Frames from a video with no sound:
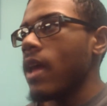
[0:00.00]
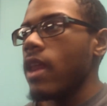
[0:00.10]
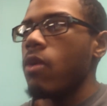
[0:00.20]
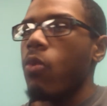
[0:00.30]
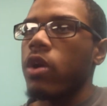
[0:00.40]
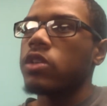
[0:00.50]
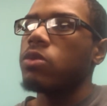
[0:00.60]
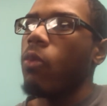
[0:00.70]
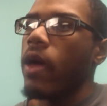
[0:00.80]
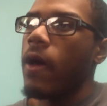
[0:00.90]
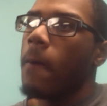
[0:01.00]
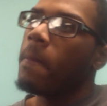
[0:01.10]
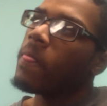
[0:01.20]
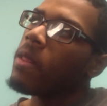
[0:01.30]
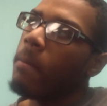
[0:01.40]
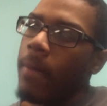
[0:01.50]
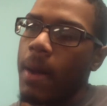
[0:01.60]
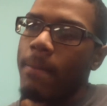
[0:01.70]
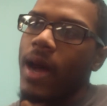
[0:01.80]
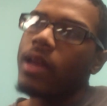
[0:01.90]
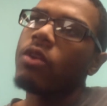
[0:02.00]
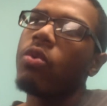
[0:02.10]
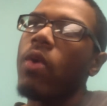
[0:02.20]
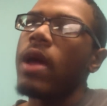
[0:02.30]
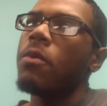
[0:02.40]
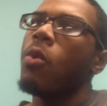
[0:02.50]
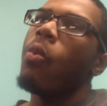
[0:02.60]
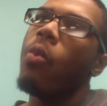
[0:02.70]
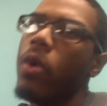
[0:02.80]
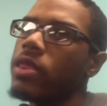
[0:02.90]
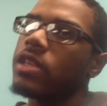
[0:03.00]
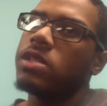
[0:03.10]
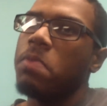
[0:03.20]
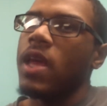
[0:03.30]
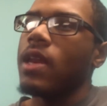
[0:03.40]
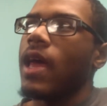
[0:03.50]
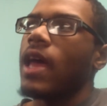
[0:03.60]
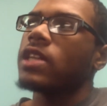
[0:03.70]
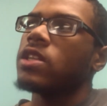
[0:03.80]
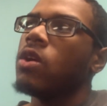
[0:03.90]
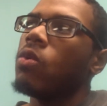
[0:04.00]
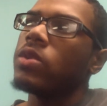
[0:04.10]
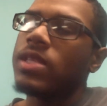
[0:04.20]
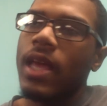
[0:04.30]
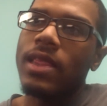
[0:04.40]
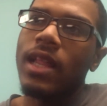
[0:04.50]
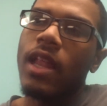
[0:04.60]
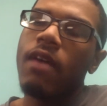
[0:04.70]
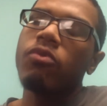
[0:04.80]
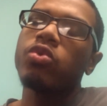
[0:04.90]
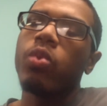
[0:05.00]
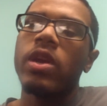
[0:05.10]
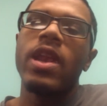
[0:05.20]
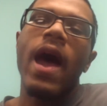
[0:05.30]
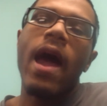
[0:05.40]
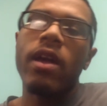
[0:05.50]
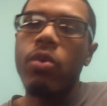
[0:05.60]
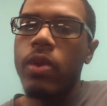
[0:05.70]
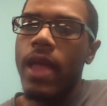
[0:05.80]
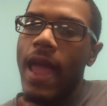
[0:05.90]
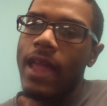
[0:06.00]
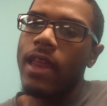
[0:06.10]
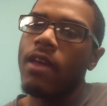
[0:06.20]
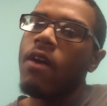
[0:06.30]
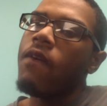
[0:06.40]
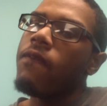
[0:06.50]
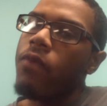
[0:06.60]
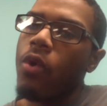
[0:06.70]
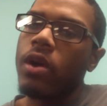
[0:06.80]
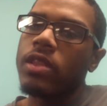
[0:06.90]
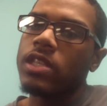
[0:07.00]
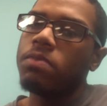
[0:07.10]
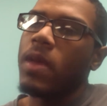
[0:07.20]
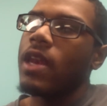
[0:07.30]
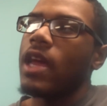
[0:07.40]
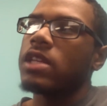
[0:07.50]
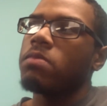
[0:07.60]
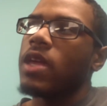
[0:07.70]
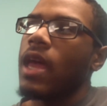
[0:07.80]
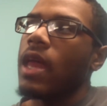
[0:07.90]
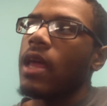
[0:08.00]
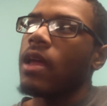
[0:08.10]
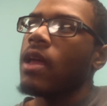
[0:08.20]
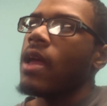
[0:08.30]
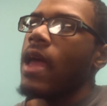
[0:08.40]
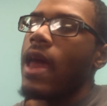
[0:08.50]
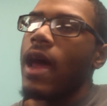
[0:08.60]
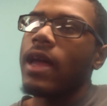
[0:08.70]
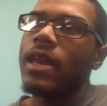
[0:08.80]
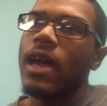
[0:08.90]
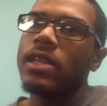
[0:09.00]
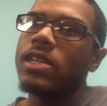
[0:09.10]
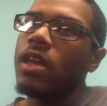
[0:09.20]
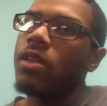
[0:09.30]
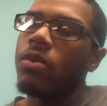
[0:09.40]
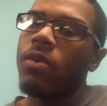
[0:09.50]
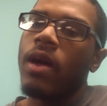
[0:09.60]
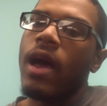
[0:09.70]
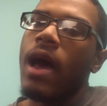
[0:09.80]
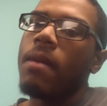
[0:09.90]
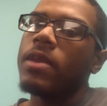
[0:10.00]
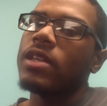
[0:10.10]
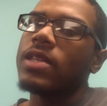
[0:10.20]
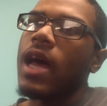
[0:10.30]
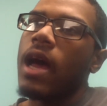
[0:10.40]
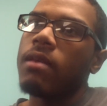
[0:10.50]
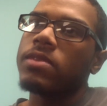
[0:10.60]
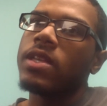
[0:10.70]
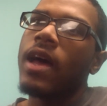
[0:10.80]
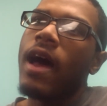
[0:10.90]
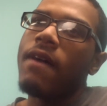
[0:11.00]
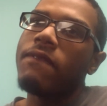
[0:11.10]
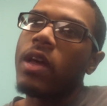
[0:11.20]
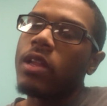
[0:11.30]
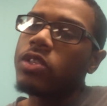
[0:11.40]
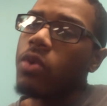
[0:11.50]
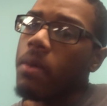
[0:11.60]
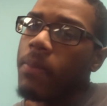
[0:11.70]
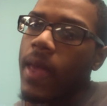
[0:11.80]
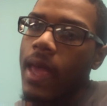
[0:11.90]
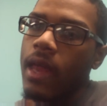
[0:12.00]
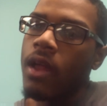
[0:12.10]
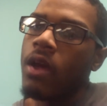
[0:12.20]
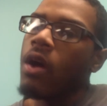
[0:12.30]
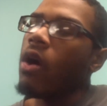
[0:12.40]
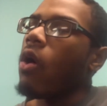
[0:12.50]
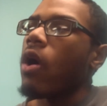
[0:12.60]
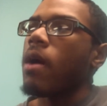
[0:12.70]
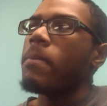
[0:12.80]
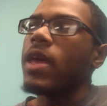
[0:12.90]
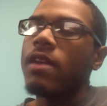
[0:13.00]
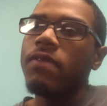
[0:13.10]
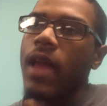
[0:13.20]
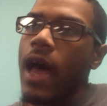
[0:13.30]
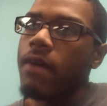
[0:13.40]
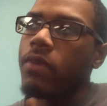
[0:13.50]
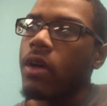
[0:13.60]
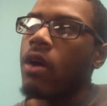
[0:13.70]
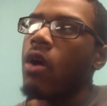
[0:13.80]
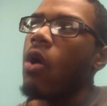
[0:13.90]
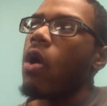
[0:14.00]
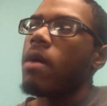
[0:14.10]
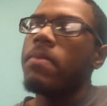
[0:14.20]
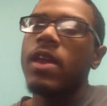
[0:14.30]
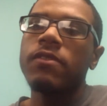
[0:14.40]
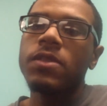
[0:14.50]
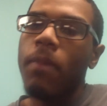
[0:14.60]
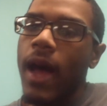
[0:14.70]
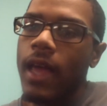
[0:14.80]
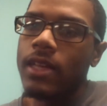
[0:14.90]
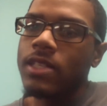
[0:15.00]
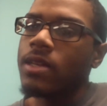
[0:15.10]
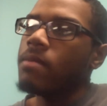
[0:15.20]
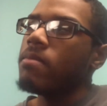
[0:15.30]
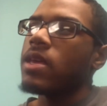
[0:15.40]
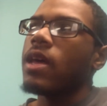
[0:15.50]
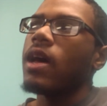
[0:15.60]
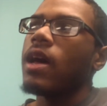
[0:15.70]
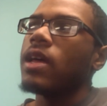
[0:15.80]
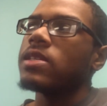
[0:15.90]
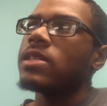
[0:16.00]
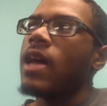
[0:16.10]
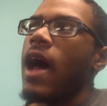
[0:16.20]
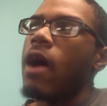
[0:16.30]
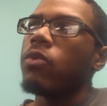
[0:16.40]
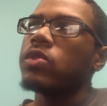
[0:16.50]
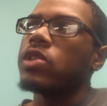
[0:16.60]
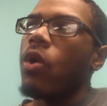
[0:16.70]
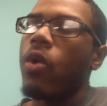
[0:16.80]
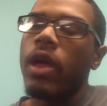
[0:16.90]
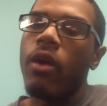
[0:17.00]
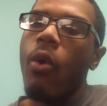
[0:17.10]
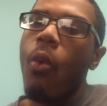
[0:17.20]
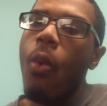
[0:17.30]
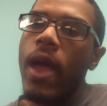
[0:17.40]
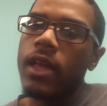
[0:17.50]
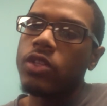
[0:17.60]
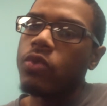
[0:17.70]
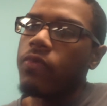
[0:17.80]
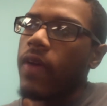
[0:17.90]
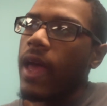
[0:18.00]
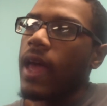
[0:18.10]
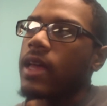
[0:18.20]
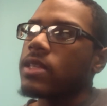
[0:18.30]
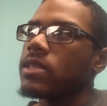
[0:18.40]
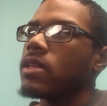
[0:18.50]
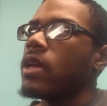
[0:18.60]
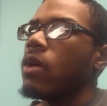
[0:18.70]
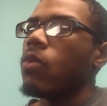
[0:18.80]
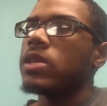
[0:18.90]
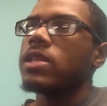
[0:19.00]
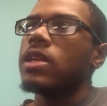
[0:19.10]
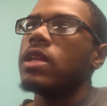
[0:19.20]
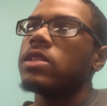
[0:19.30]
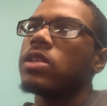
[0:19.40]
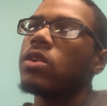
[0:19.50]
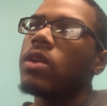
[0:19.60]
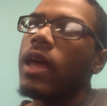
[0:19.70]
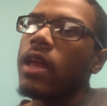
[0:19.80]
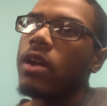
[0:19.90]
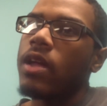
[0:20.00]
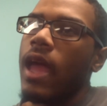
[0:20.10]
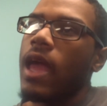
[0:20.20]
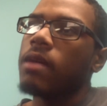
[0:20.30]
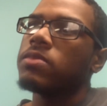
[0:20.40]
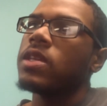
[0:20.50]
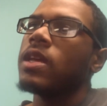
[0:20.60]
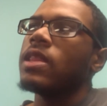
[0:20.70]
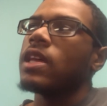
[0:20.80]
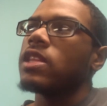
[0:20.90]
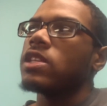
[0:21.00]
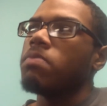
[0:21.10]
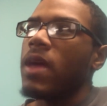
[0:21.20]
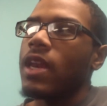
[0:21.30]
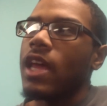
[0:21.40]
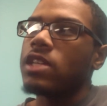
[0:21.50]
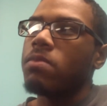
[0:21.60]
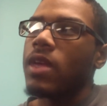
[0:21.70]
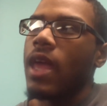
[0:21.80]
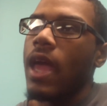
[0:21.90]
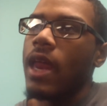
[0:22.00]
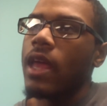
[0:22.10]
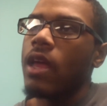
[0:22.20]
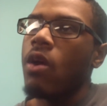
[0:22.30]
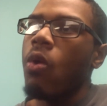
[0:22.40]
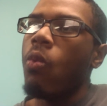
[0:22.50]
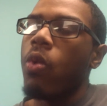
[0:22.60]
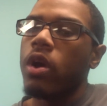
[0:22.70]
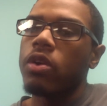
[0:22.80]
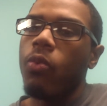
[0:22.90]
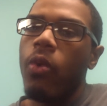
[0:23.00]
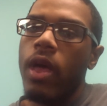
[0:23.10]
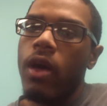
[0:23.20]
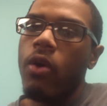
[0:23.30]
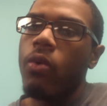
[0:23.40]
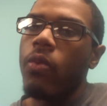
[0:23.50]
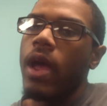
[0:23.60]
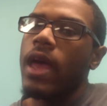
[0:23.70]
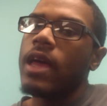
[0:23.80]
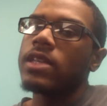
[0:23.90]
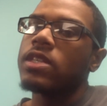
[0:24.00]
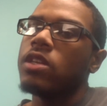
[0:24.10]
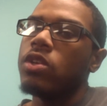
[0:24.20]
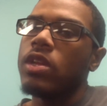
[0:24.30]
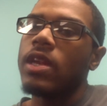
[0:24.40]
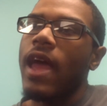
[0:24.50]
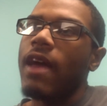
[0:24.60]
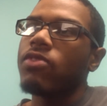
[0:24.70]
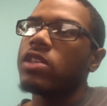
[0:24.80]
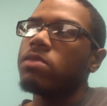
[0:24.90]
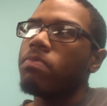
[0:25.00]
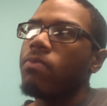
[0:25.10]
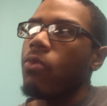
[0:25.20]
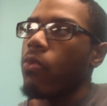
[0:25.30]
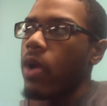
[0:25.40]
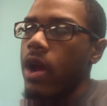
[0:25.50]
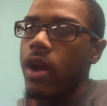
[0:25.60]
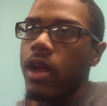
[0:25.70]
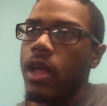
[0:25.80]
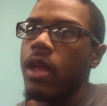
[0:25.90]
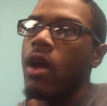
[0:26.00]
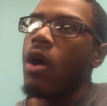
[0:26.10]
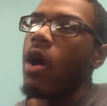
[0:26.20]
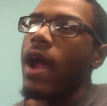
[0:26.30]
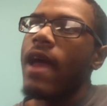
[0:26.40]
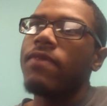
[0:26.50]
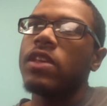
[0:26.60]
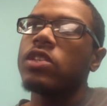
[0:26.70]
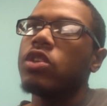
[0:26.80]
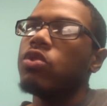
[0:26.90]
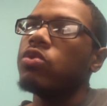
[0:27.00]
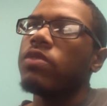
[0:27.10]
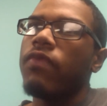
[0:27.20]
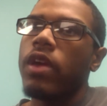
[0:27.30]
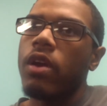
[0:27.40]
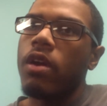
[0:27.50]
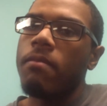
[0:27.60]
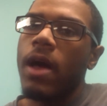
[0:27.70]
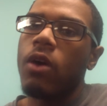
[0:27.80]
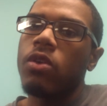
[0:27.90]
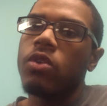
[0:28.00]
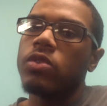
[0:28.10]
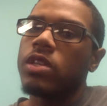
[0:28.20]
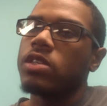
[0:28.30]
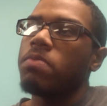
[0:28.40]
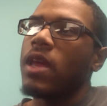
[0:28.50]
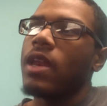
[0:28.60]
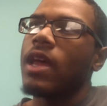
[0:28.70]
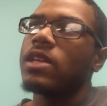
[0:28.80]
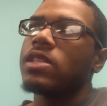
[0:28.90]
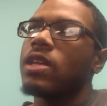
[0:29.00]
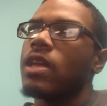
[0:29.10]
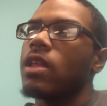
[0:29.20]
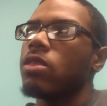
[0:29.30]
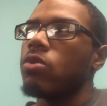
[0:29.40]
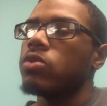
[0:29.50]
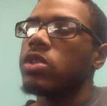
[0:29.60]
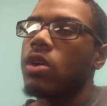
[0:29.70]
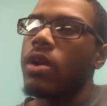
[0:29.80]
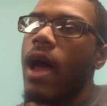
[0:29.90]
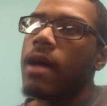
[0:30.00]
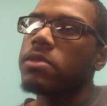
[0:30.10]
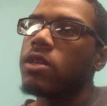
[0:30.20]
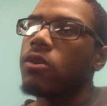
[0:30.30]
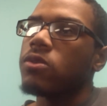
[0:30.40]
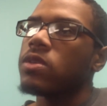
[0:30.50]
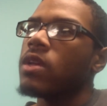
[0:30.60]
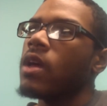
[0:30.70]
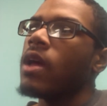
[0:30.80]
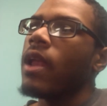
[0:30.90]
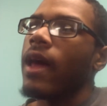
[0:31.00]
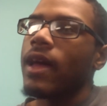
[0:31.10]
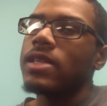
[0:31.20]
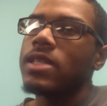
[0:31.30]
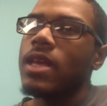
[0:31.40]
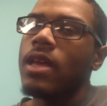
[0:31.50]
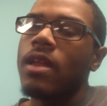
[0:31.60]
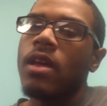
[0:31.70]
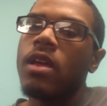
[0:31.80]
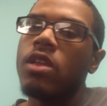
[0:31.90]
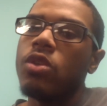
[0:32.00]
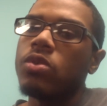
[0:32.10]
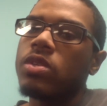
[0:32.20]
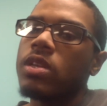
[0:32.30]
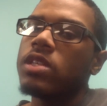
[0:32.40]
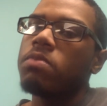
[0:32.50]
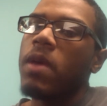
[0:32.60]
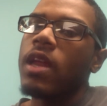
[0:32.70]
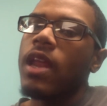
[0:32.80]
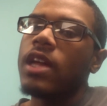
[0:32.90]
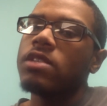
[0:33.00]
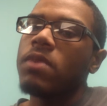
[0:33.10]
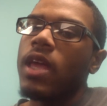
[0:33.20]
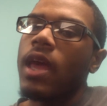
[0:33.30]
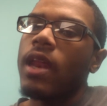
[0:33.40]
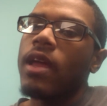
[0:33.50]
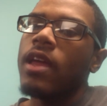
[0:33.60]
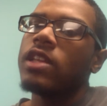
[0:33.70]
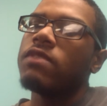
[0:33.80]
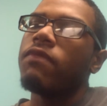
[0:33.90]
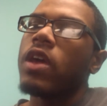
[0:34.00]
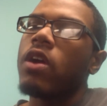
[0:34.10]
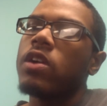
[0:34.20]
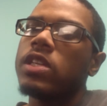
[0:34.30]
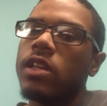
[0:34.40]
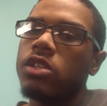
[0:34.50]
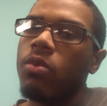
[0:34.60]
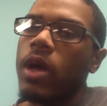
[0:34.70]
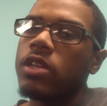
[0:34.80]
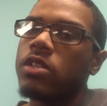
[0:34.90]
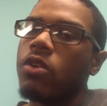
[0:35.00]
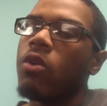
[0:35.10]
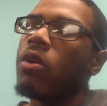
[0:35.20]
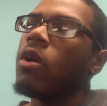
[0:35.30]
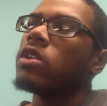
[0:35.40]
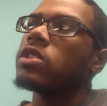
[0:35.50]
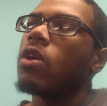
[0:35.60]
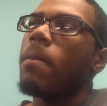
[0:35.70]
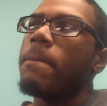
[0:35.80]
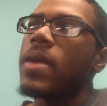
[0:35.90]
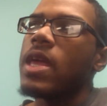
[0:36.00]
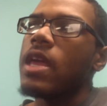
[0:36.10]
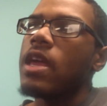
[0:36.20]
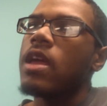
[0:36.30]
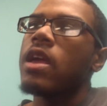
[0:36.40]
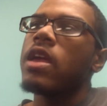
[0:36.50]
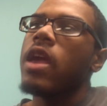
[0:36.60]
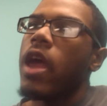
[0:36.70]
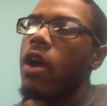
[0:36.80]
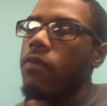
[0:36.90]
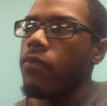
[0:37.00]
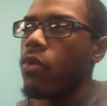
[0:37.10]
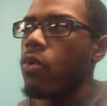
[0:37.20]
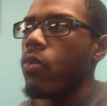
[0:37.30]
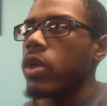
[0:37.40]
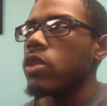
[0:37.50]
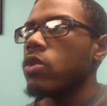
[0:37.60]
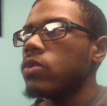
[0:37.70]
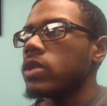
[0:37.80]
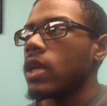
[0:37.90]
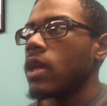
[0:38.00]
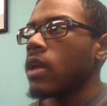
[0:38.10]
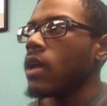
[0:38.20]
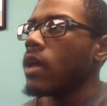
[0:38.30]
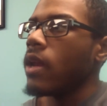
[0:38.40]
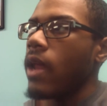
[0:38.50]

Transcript: And it works well. My minor gripe with the spin dash was that the levels were not created for the spin dash mechanic. And I cannot tell you how many times I fell into a pit, or a pit of lava, or a pit of spikes, because I was going way too fast. It wasn't until later games that the spin dash mechanic worked well, whereas you didn't have to worry or have this huge fear about using the spin dash to get through certain obstacles. Like I said, using the spin dash mechanic is very situational, so be careful when using it.